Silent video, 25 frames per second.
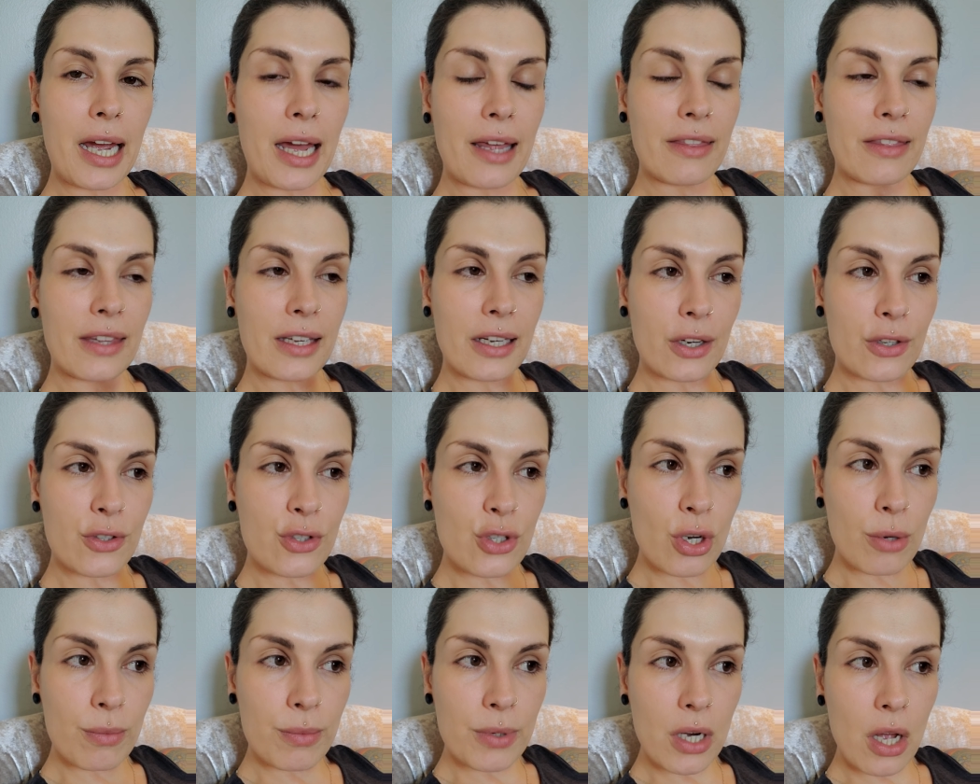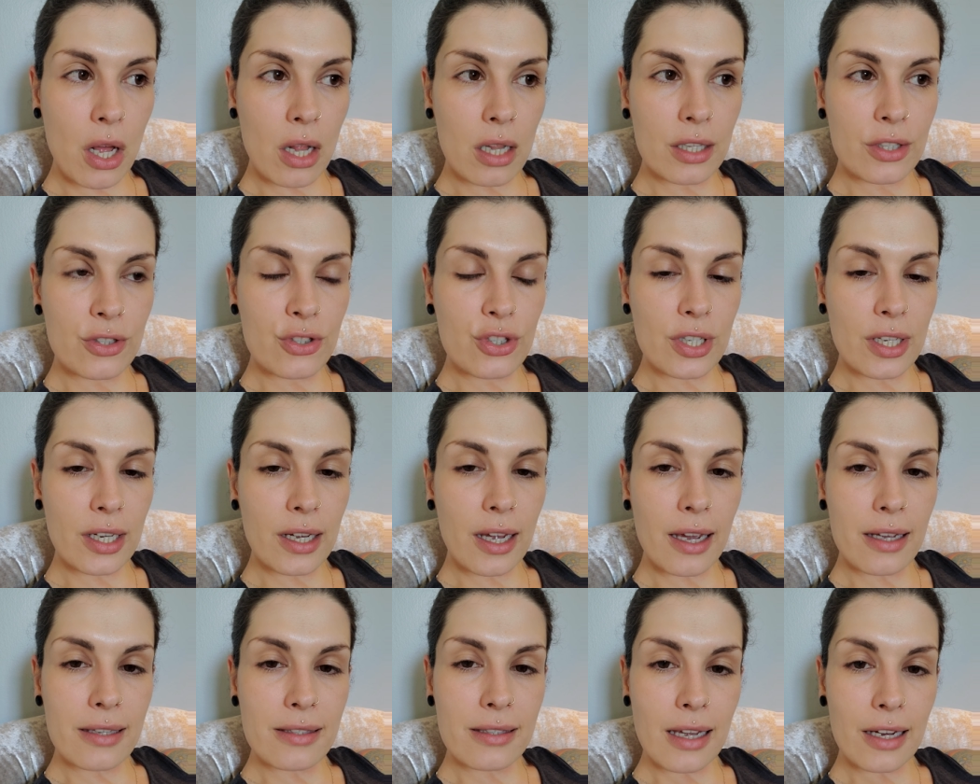I think our terminology
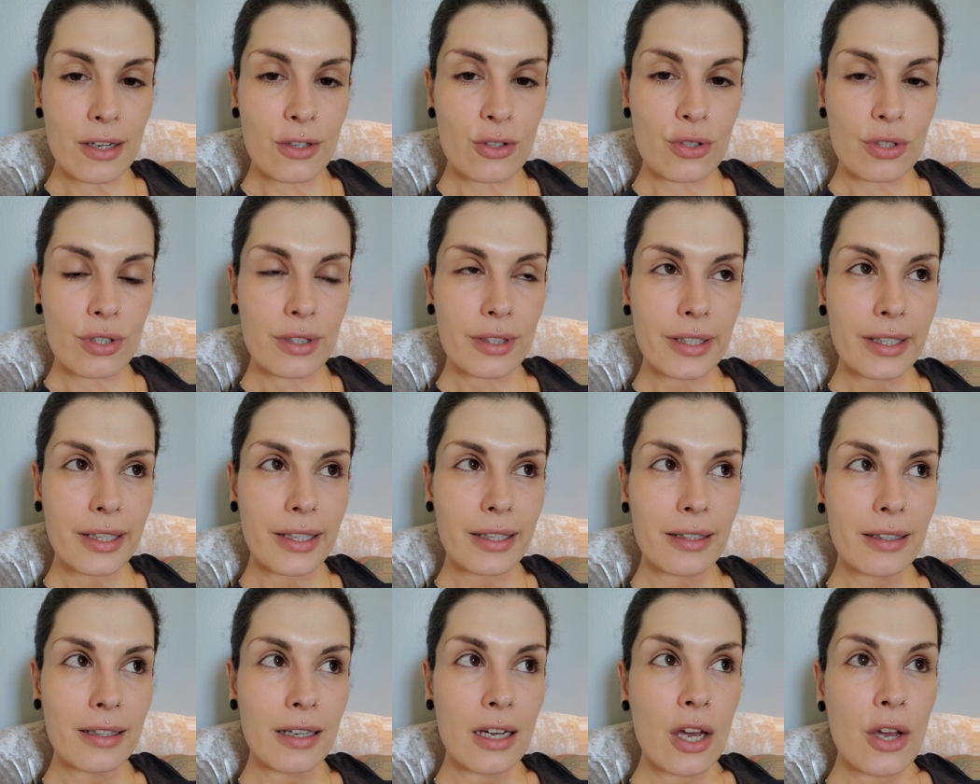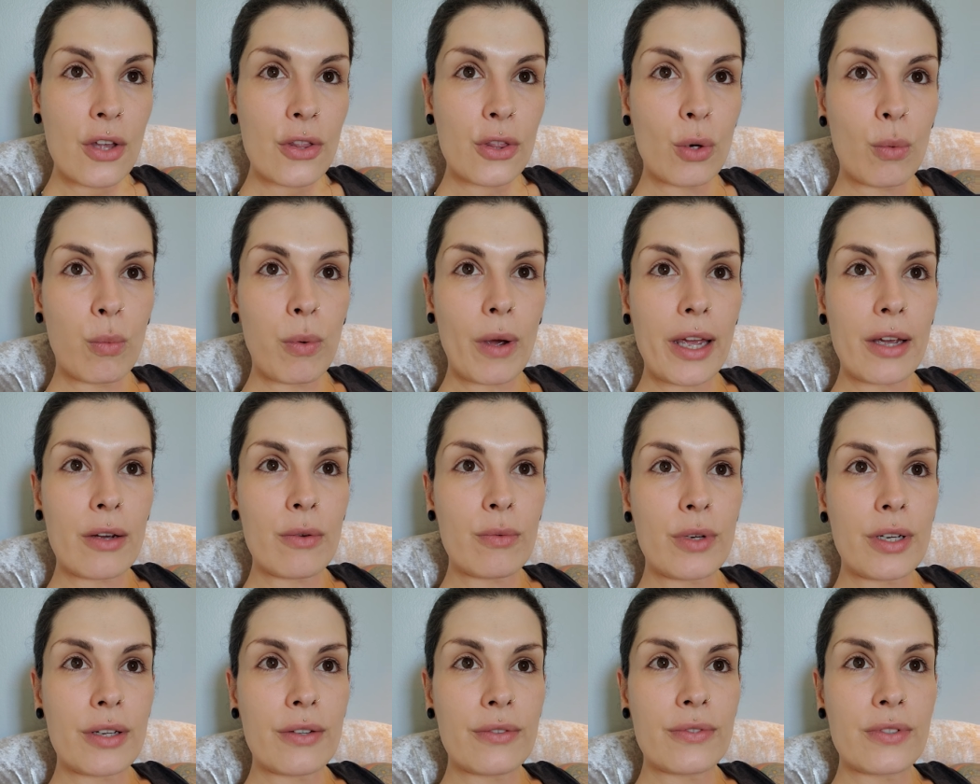has actually, the way
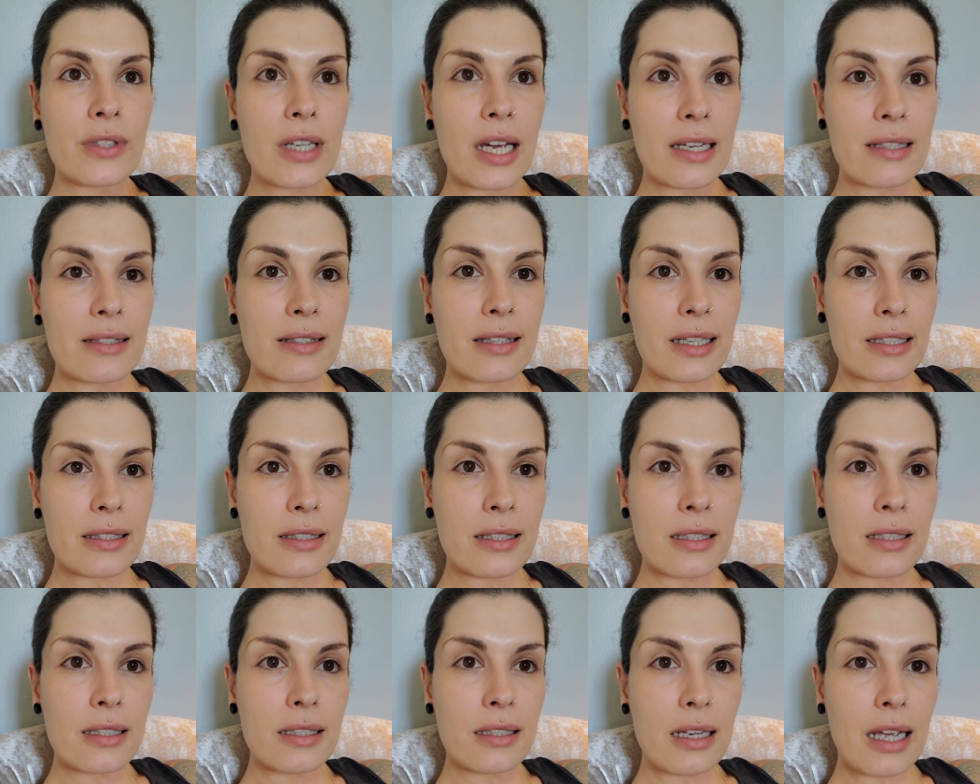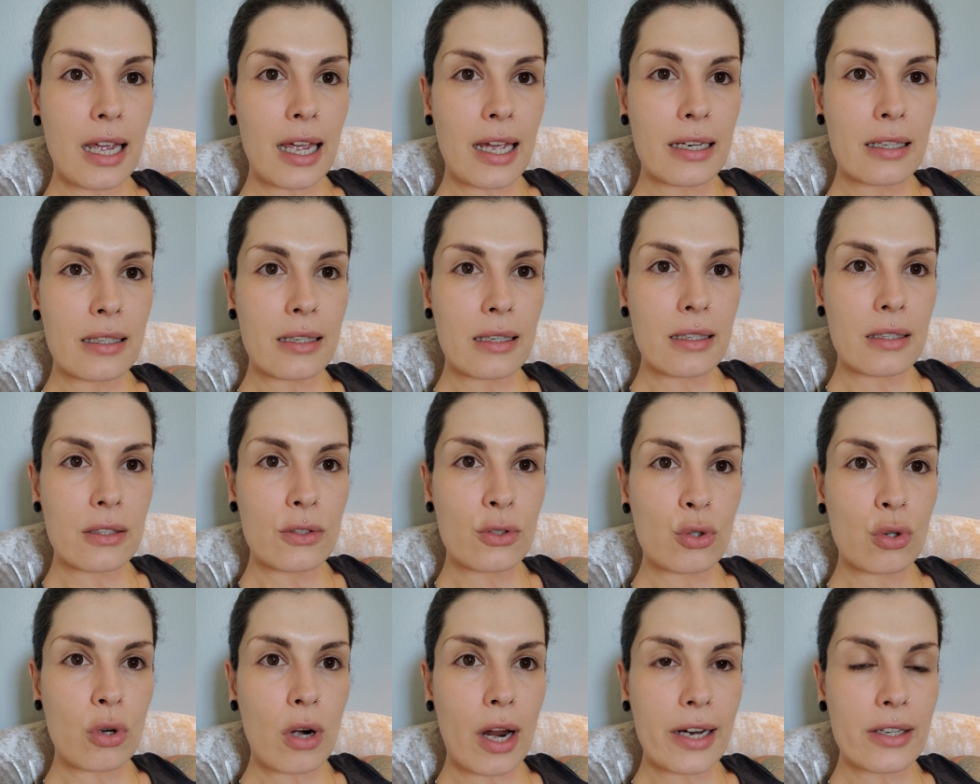we've dissected it and
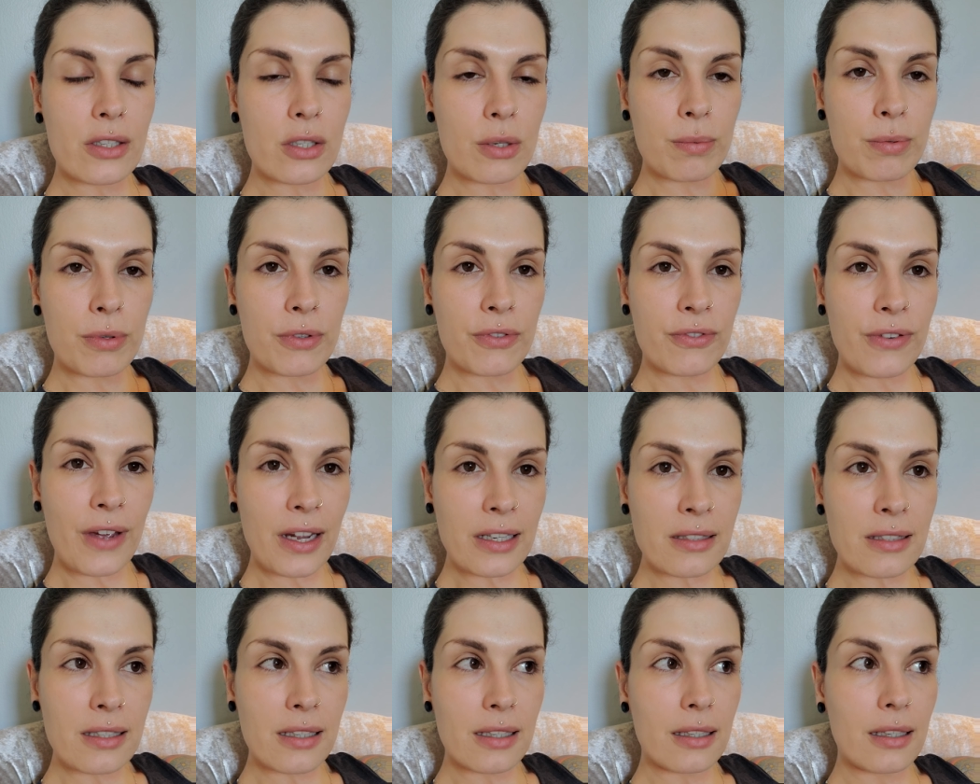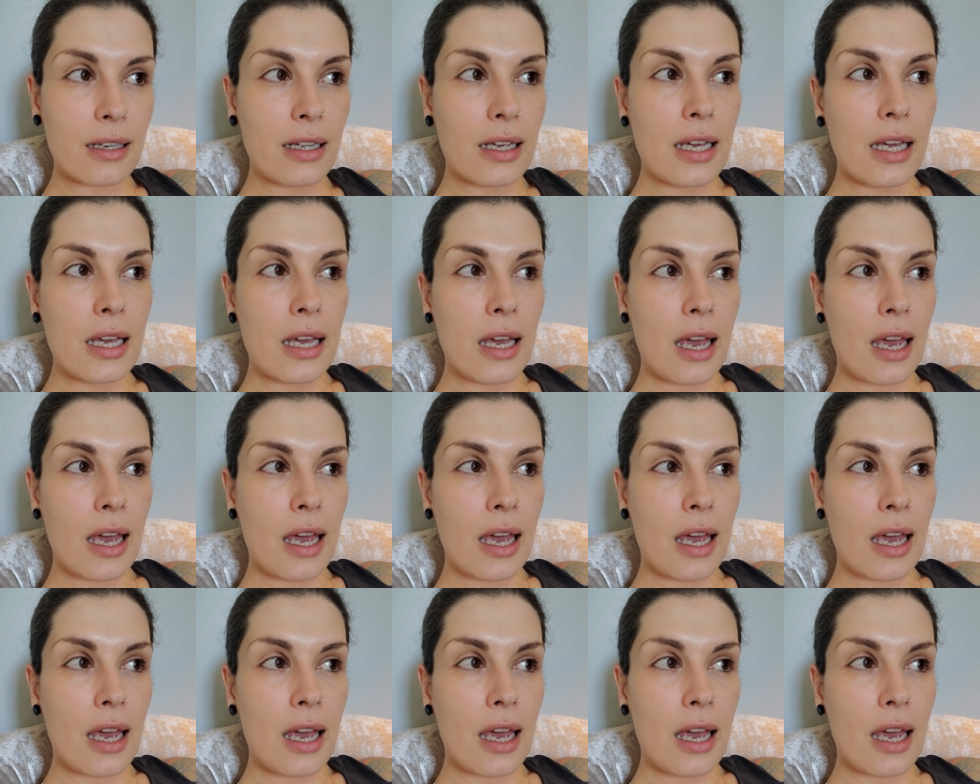tried to perfect it,